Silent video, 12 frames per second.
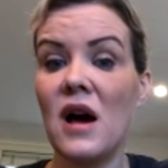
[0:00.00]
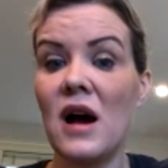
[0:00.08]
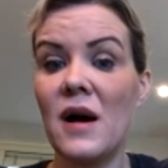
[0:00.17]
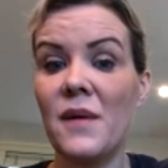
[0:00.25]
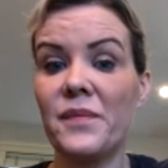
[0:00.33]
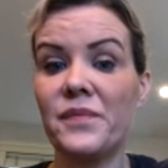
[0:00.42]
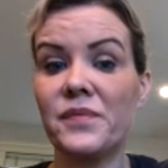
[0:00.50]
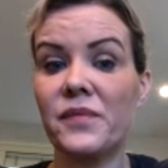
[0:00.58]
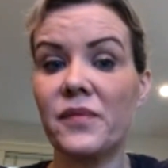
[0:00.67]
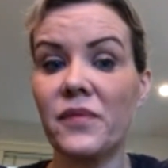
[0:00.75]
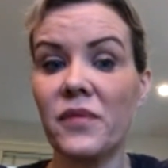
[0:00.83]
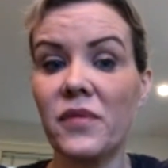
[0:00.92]

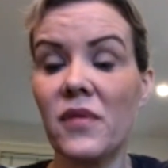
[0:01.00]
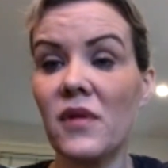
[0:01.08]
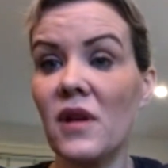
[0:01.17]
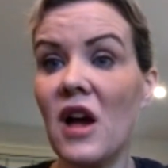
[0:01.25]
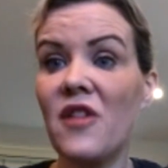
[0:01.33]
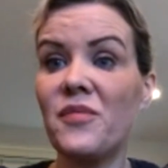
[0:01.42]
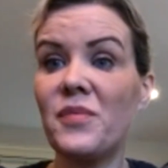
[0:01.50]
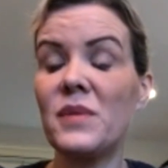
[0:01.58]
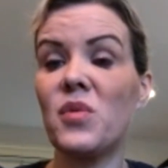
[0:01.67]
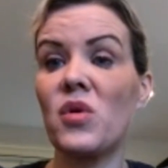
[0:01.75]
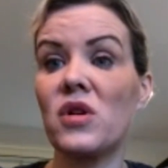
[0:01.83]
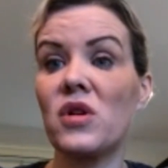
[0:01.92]
have
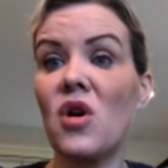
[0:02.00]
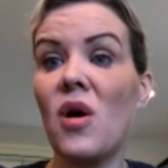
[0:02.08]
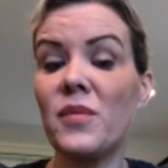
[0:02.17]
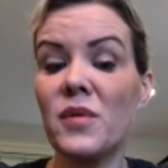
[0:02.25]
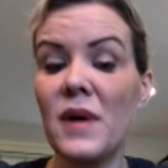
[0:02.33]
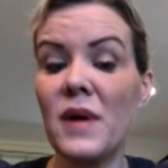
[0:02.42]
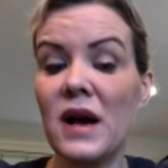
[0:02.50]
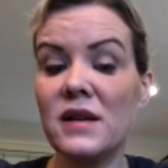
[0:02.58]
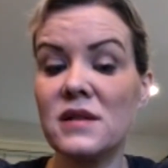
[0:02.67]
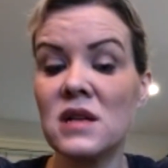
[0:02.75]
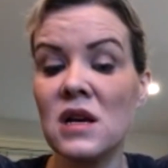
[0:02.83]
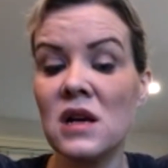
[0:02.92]
been born
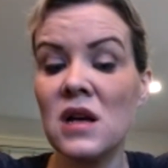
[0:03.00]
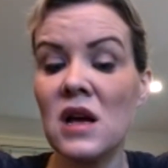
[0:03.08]
compromised.